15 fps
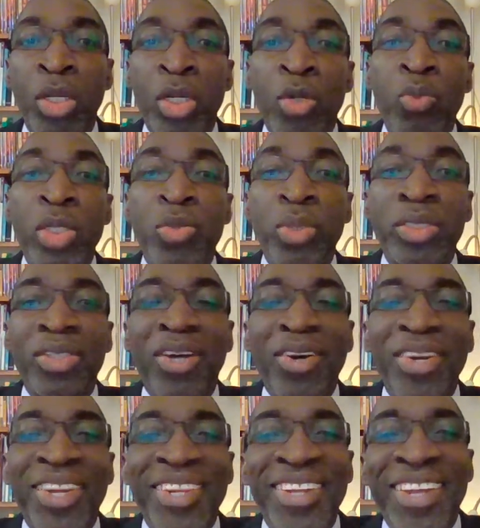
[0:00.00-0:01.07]
which was
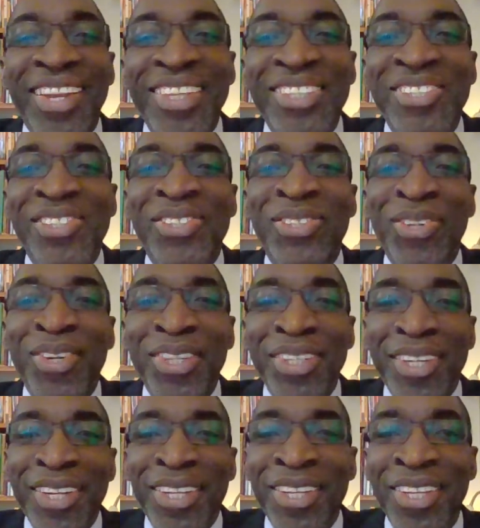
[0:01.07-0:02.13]
organized
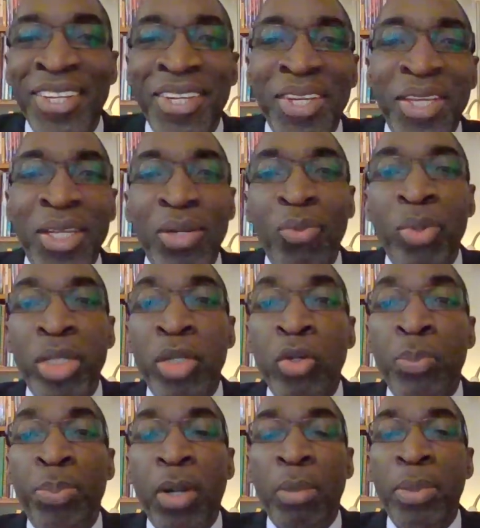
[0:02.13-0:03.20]
jointly with the
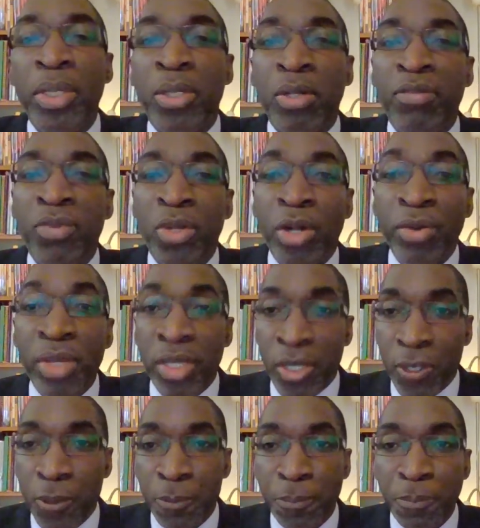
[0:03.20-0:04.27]
Republic of
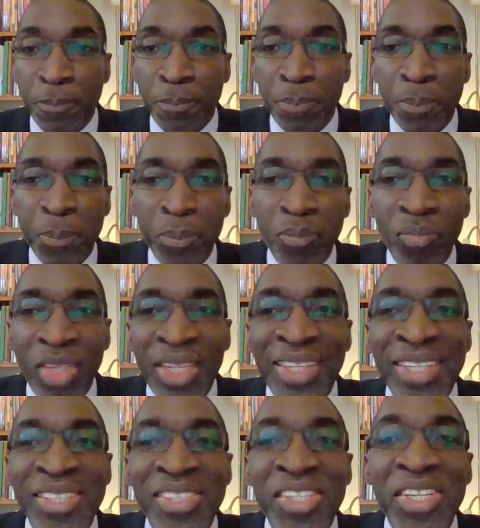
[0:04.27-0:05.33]
Korea.
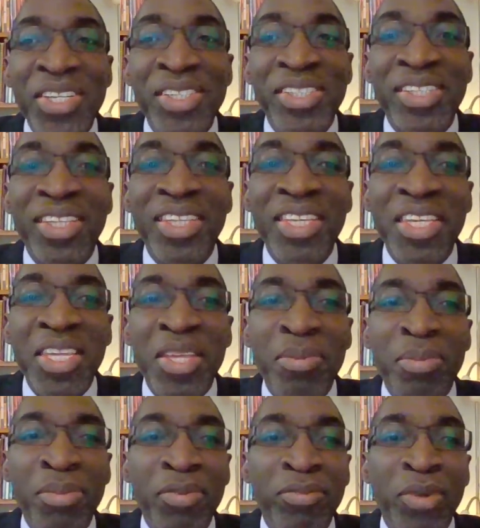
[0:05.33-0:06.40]
This year's
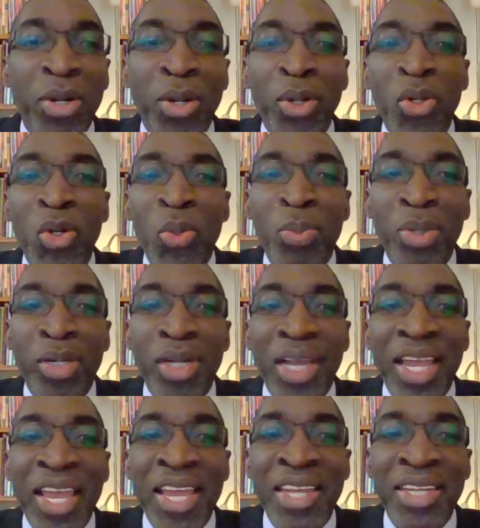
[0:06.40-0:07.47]
theme for Global
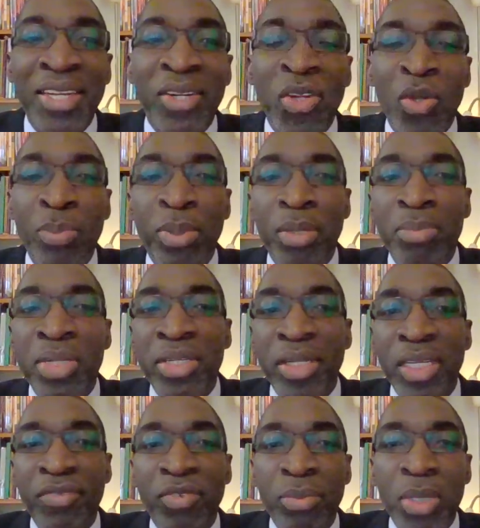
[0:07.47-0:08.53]
Media and
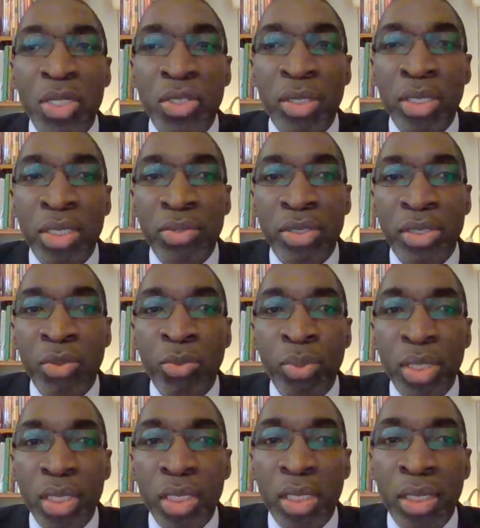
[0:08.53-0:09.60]
Information Literacy
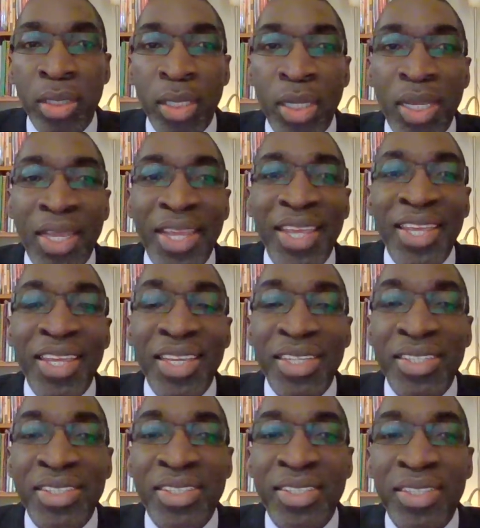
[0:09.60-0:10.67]
Week
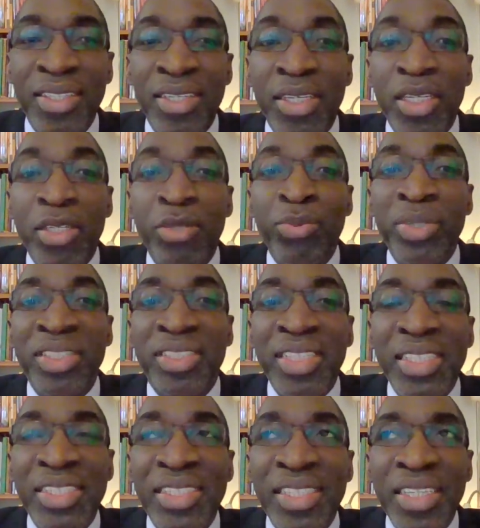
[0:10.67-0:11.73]
is
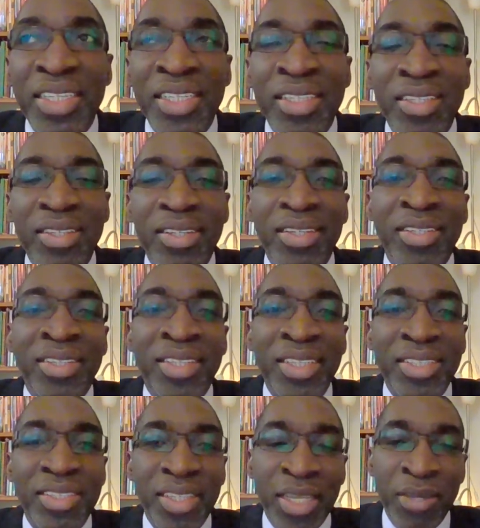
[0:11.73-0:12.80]
resisting
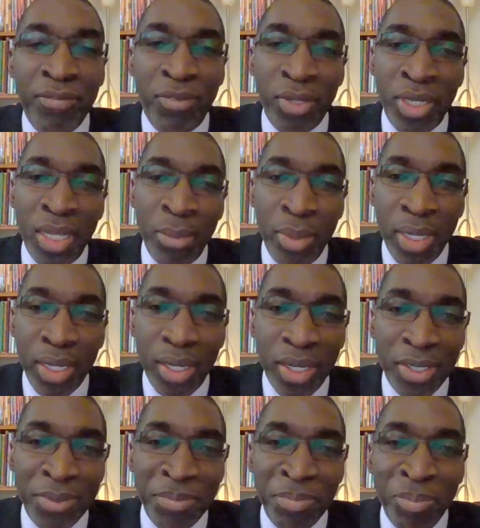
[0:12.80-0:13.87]
this infodemic.
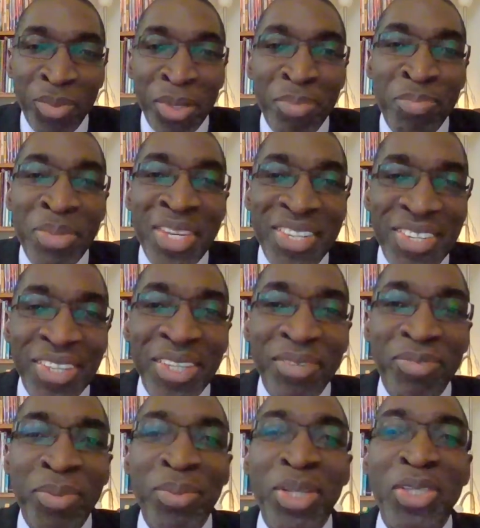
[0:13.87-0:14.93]
Media and
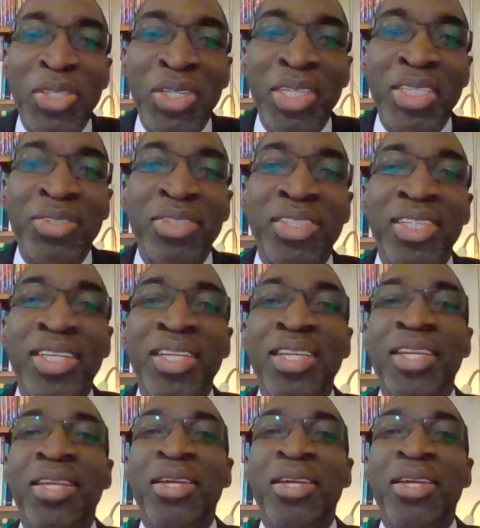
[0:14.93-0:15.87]
information literacy